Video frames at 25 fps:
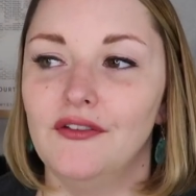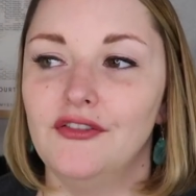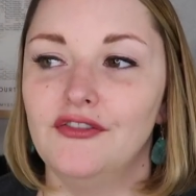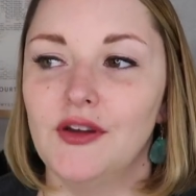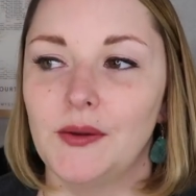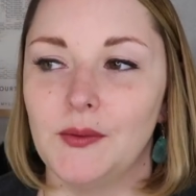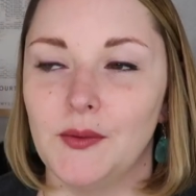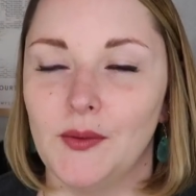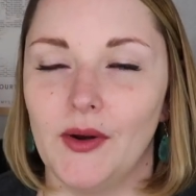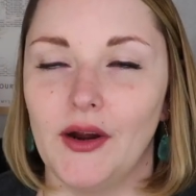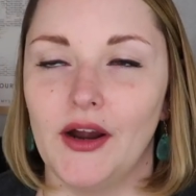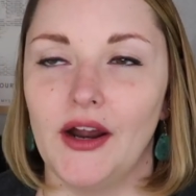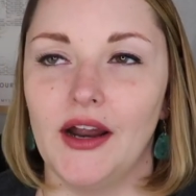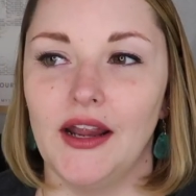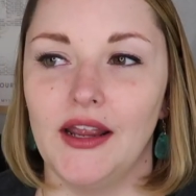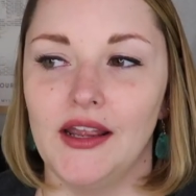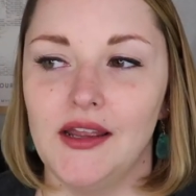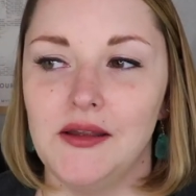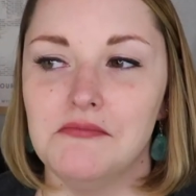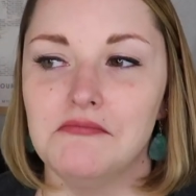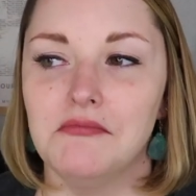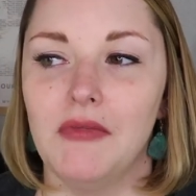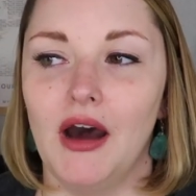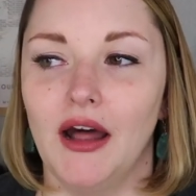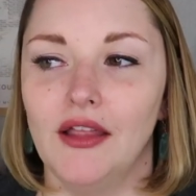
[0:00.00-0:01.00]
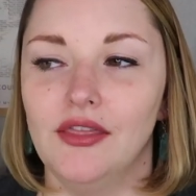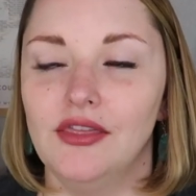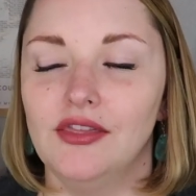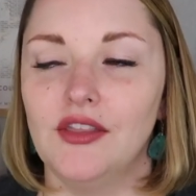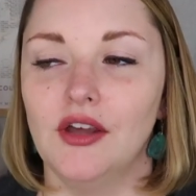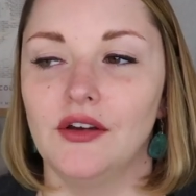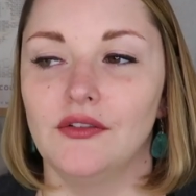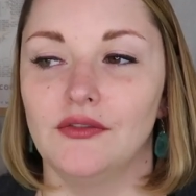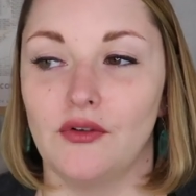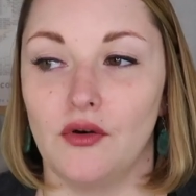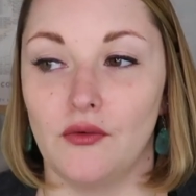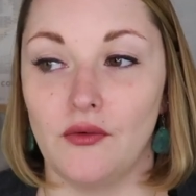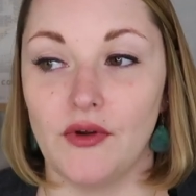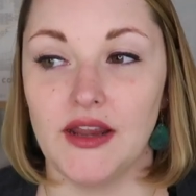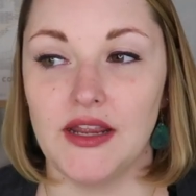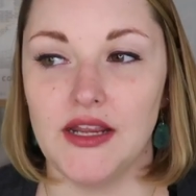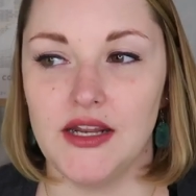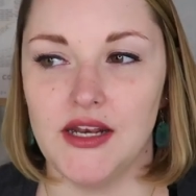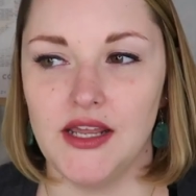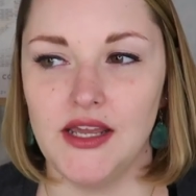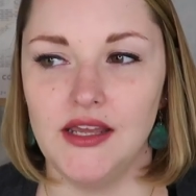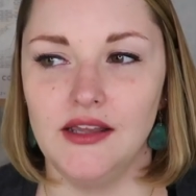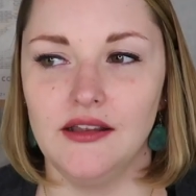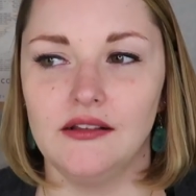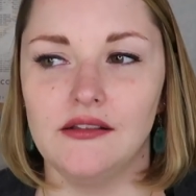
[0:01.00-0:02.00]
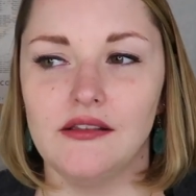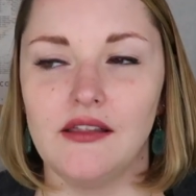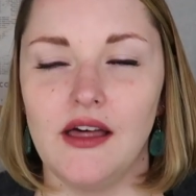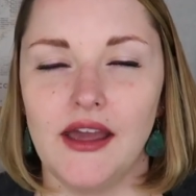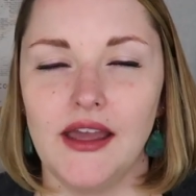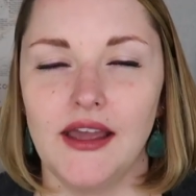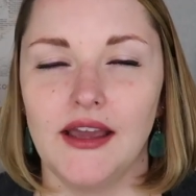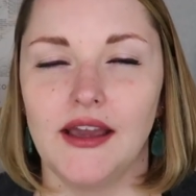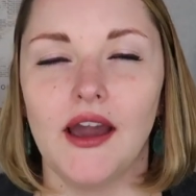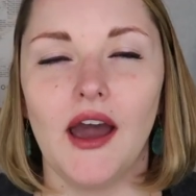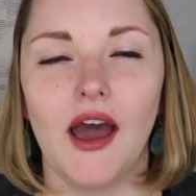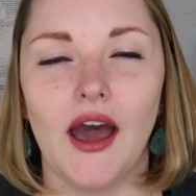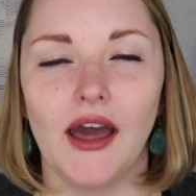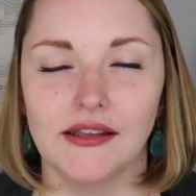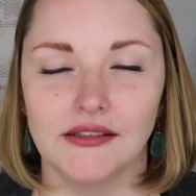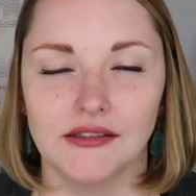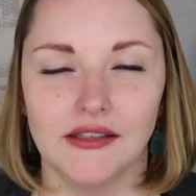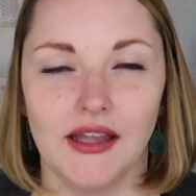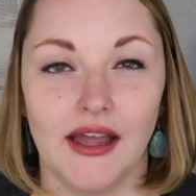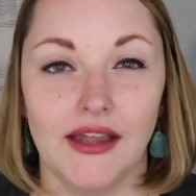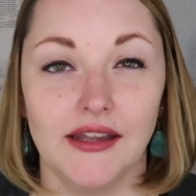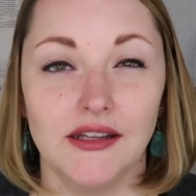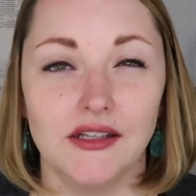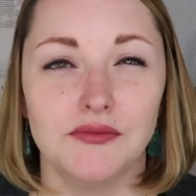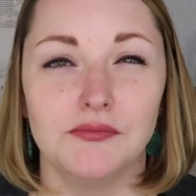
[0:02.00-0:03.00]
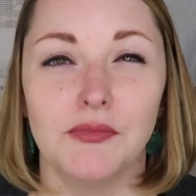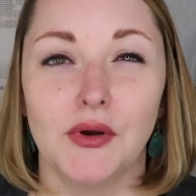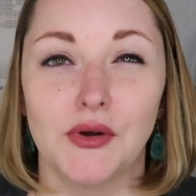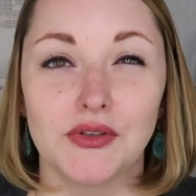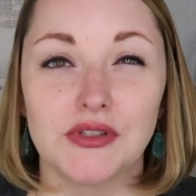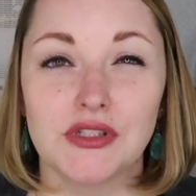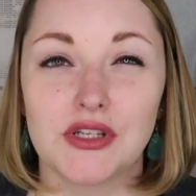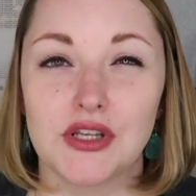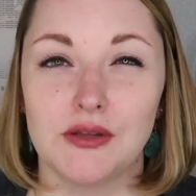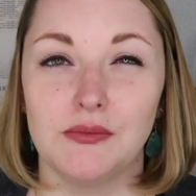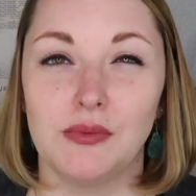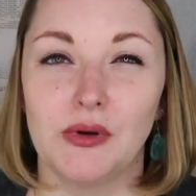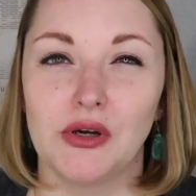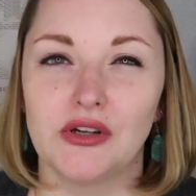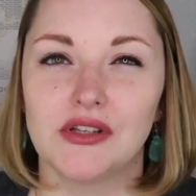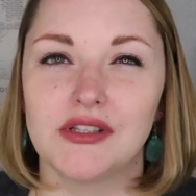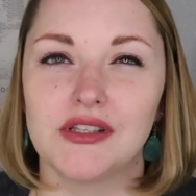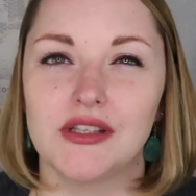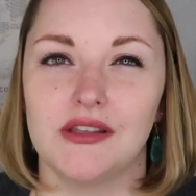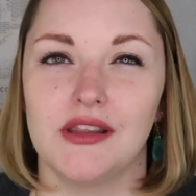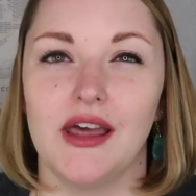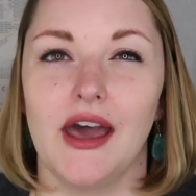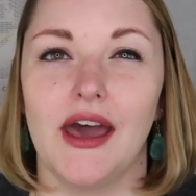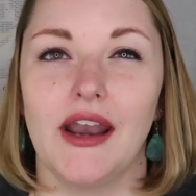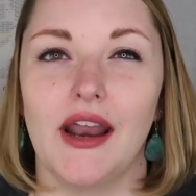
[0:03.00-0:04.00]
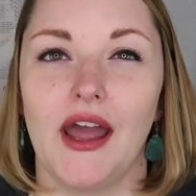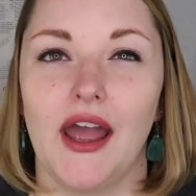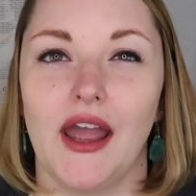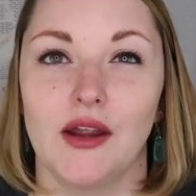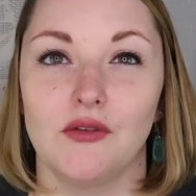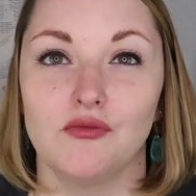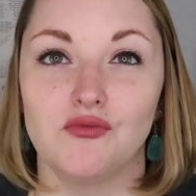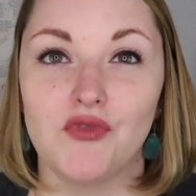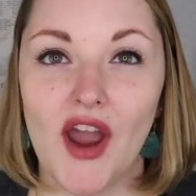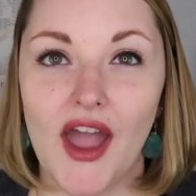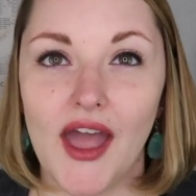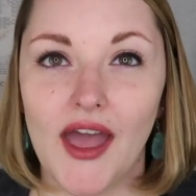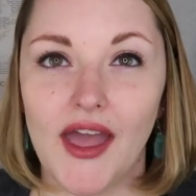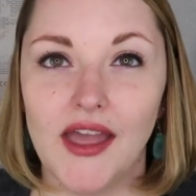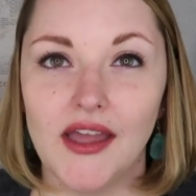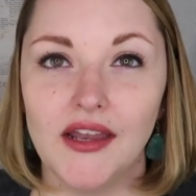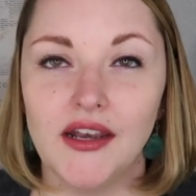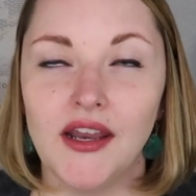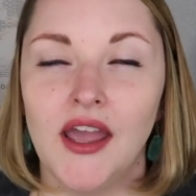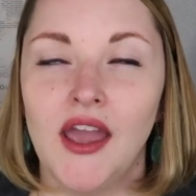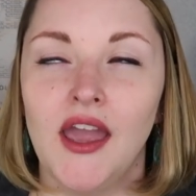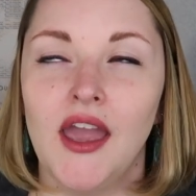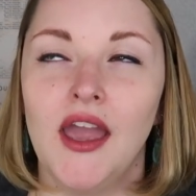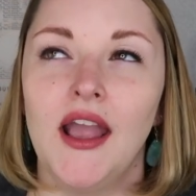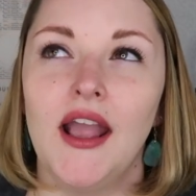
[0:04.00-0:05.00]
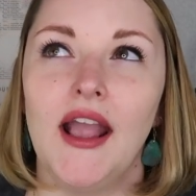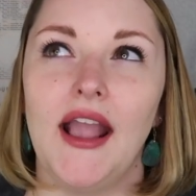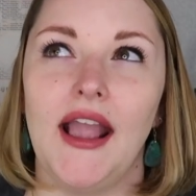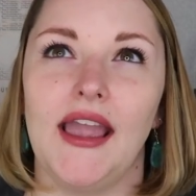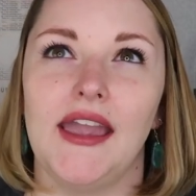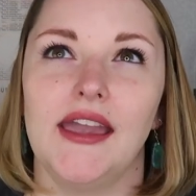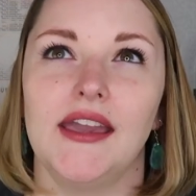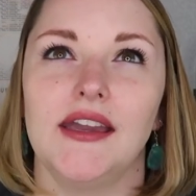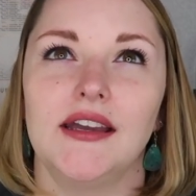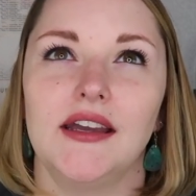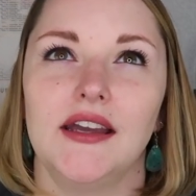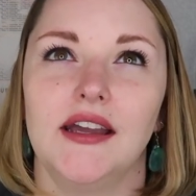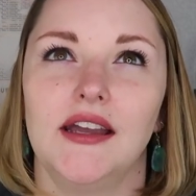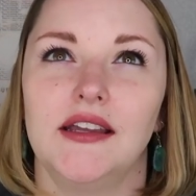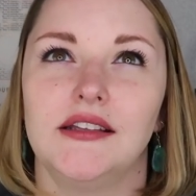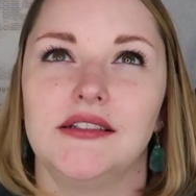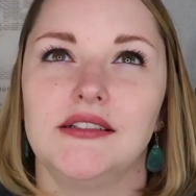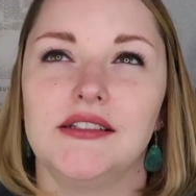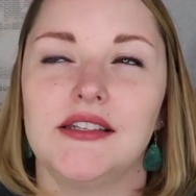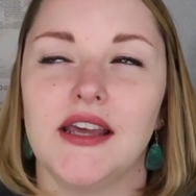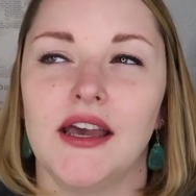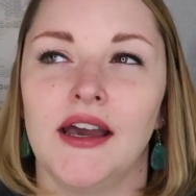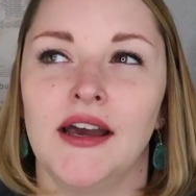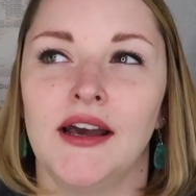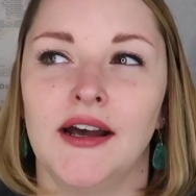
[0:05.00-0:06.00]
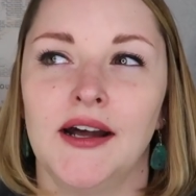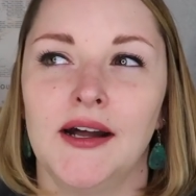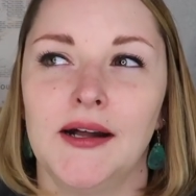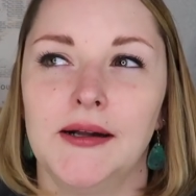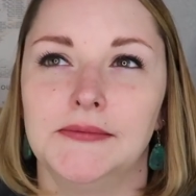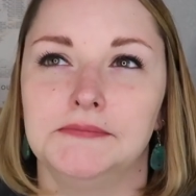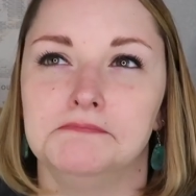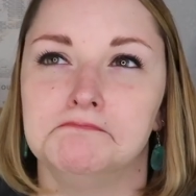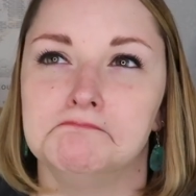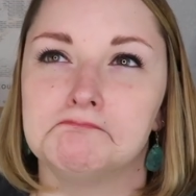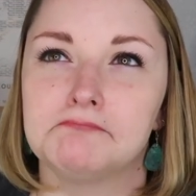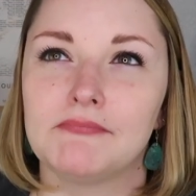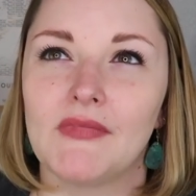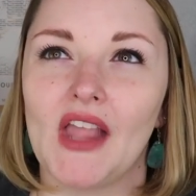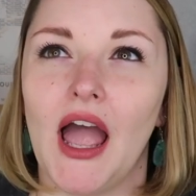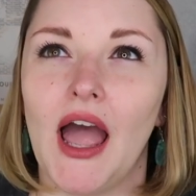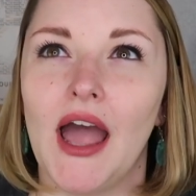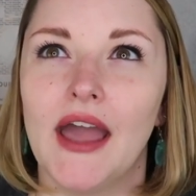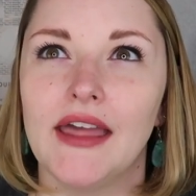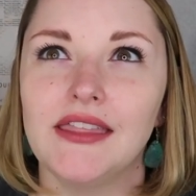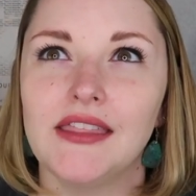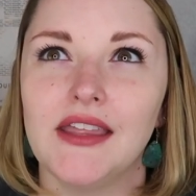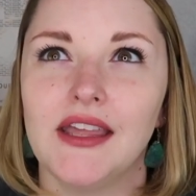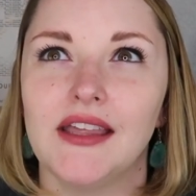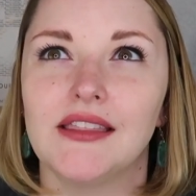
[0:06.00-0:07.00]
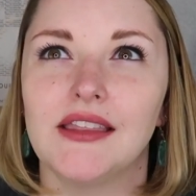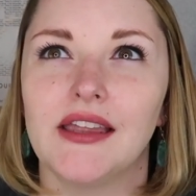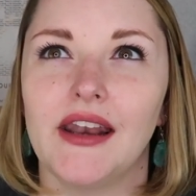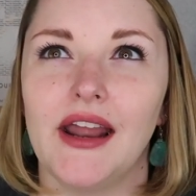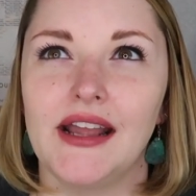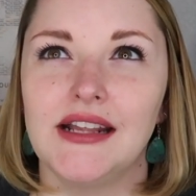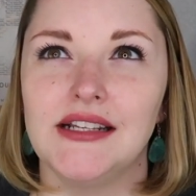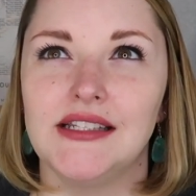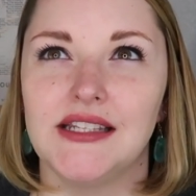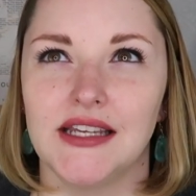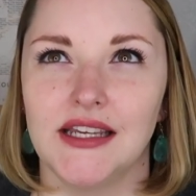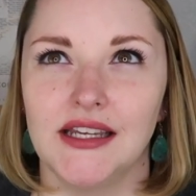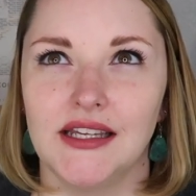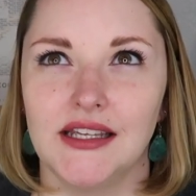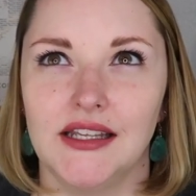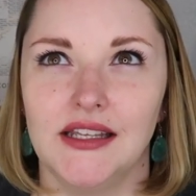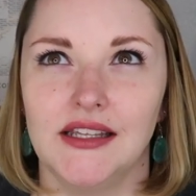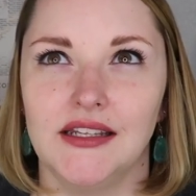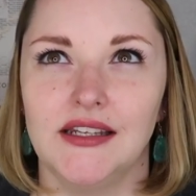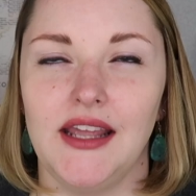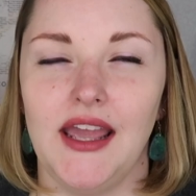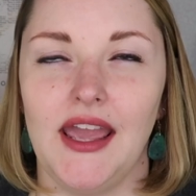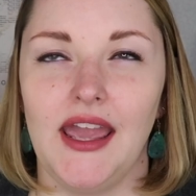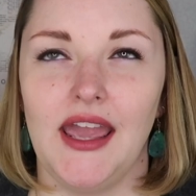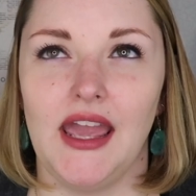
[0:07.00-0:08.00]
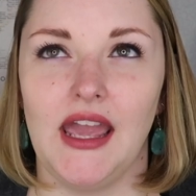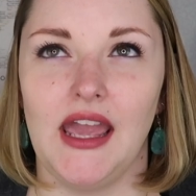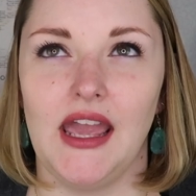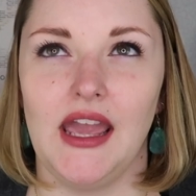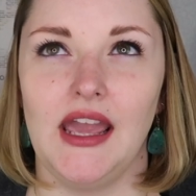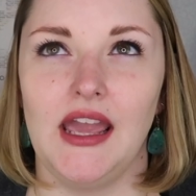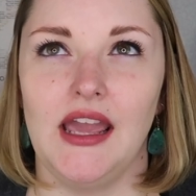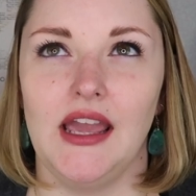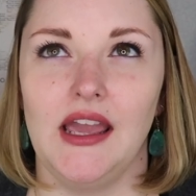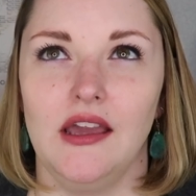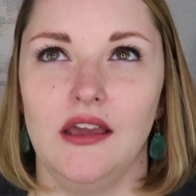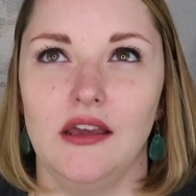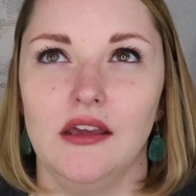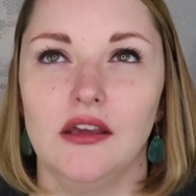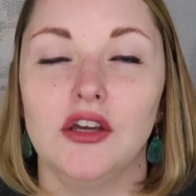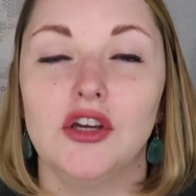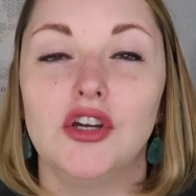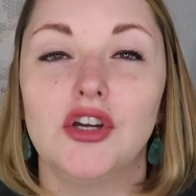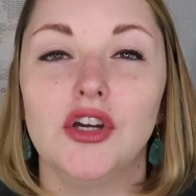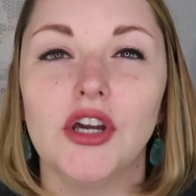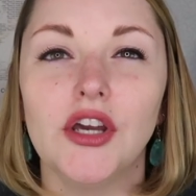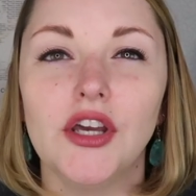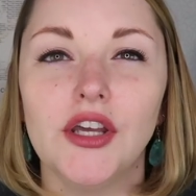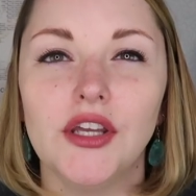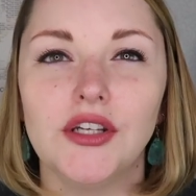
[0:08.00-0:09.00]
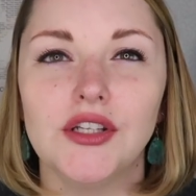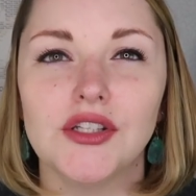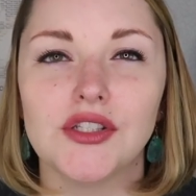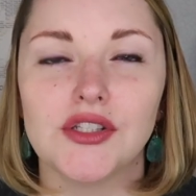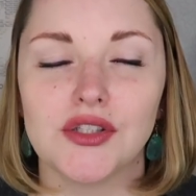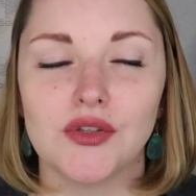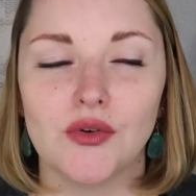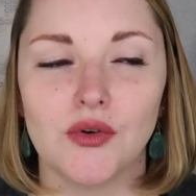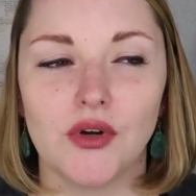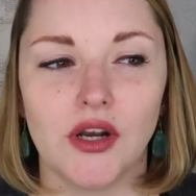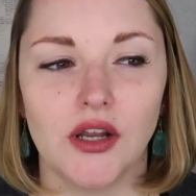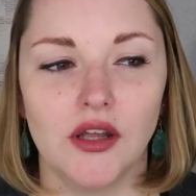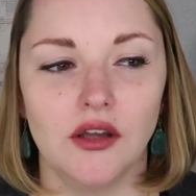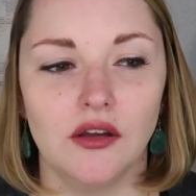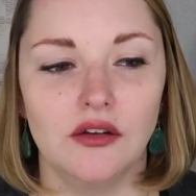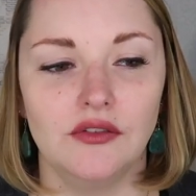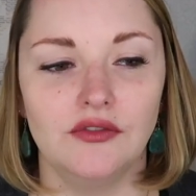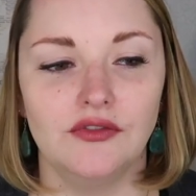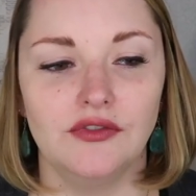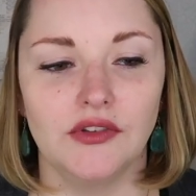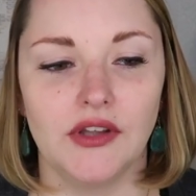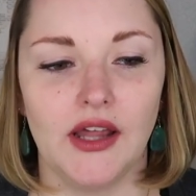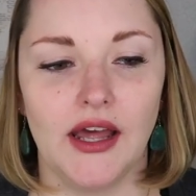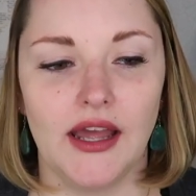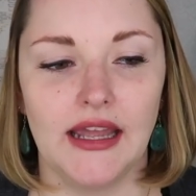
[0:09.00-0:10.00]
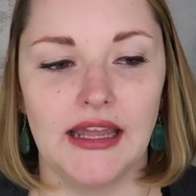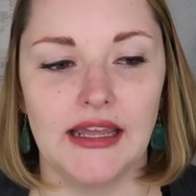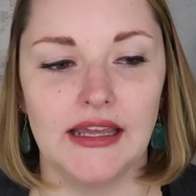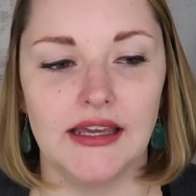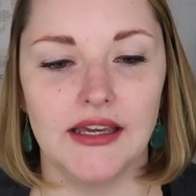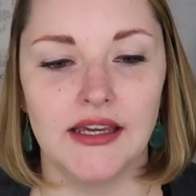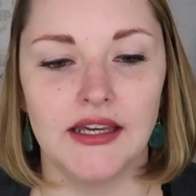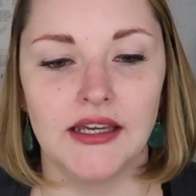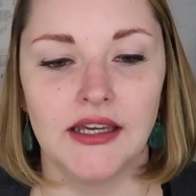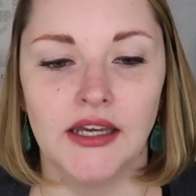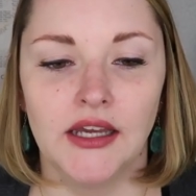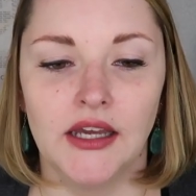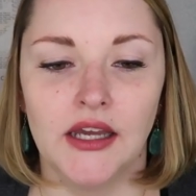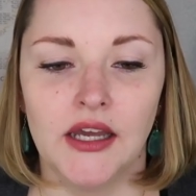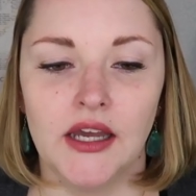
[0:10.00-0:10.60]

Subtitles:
February month of reading. Like, I liked most of the books that I read, and I think that I did a good sort of like